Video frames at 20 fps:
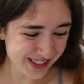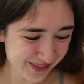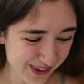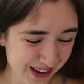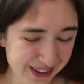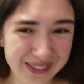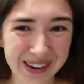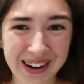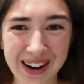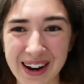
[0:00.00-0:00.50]

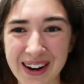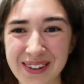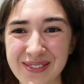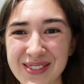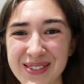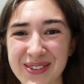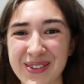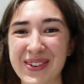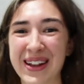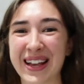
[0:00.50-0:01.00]
Smell my
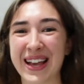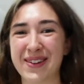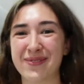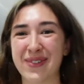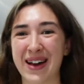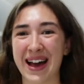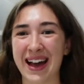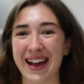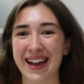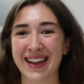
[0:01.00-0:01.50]
arms when I get
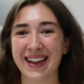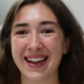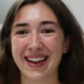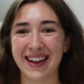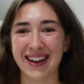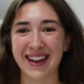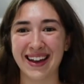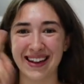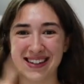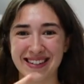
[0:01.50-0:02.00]
back
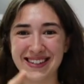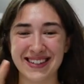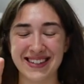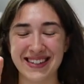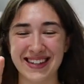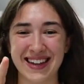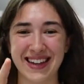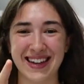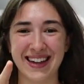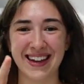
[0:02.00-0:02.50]
and
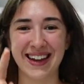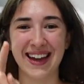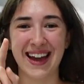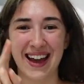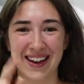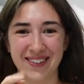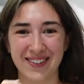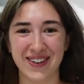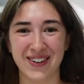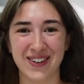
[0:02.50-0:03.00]
see
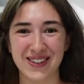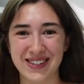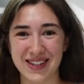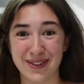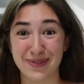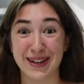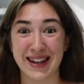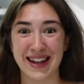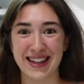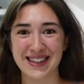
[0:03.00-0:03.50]
how it holds
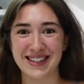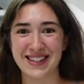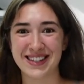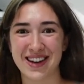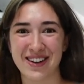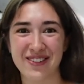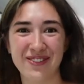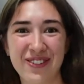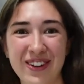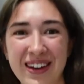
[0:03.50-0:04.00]
up against
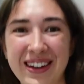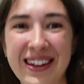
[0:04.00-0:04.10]
Dove.